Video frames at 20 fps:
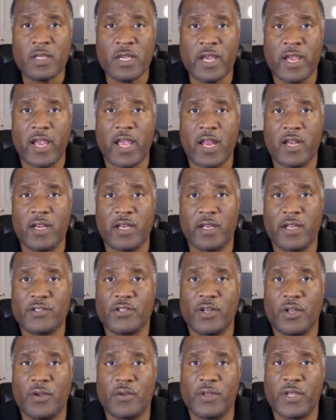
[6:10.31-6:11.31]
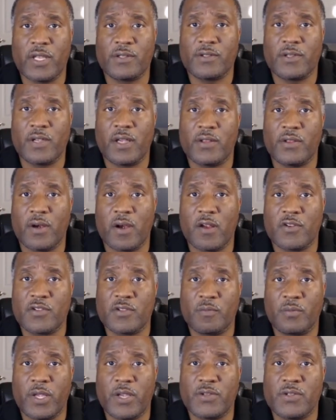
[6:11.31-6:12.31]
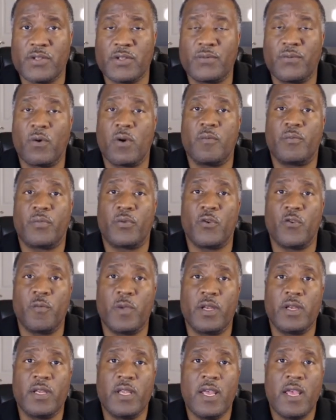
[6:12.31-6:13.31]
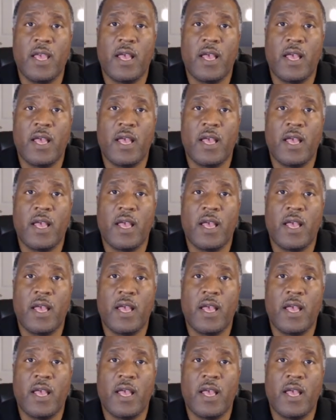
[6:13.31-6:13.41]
and let you know that there are some places for improvement.